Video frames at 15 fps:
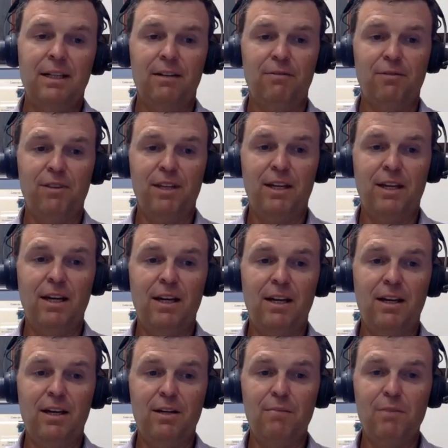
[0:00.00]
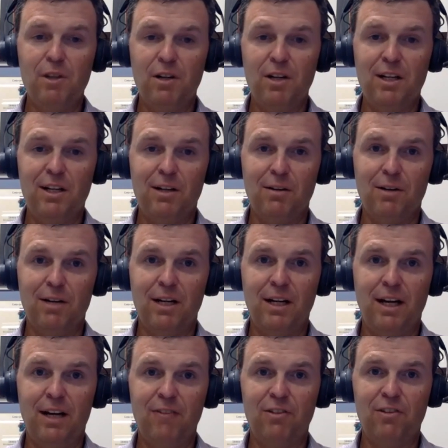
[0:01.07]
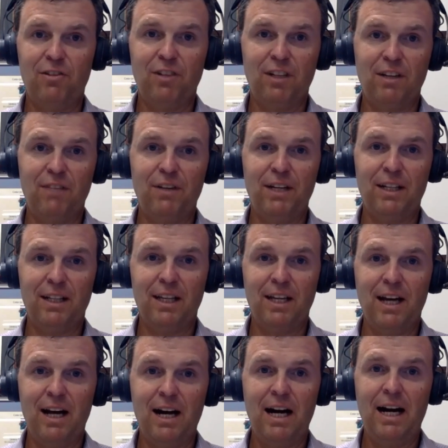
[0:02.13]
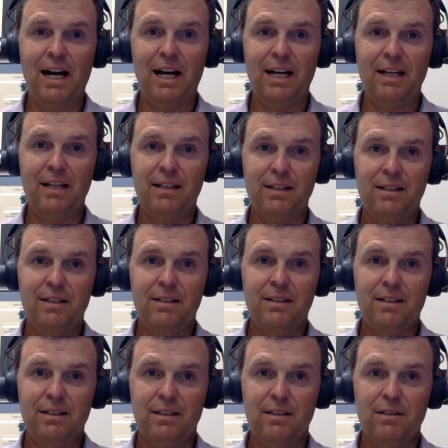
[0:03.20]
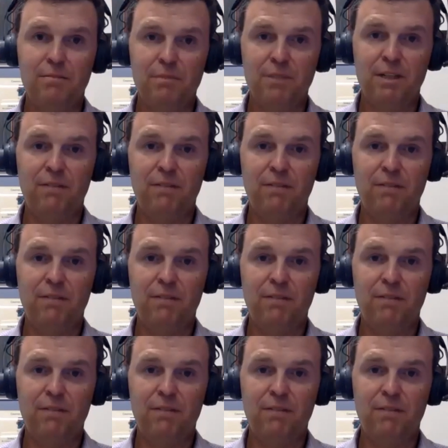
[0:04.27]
if the community you're in has a significantly high um,